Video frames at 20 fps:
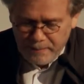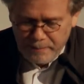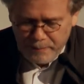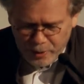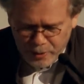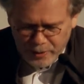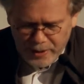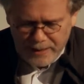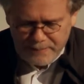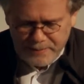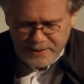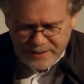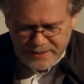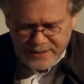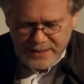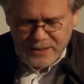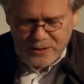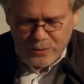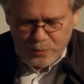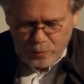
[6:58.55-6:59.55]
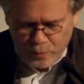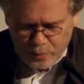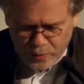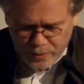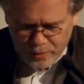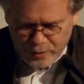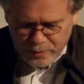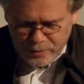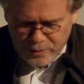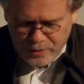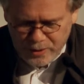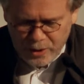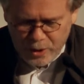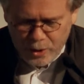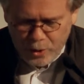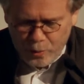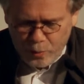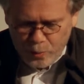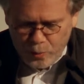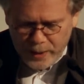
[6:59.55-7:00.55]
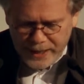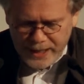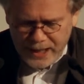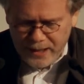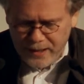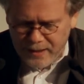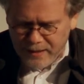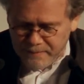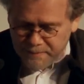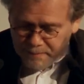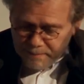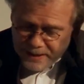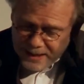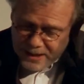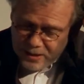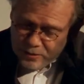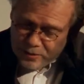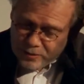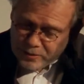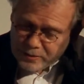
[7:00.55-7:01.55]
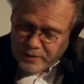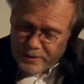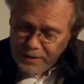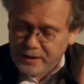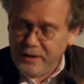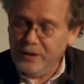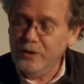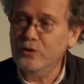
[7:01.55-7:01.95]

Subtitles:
perhaps these words will belong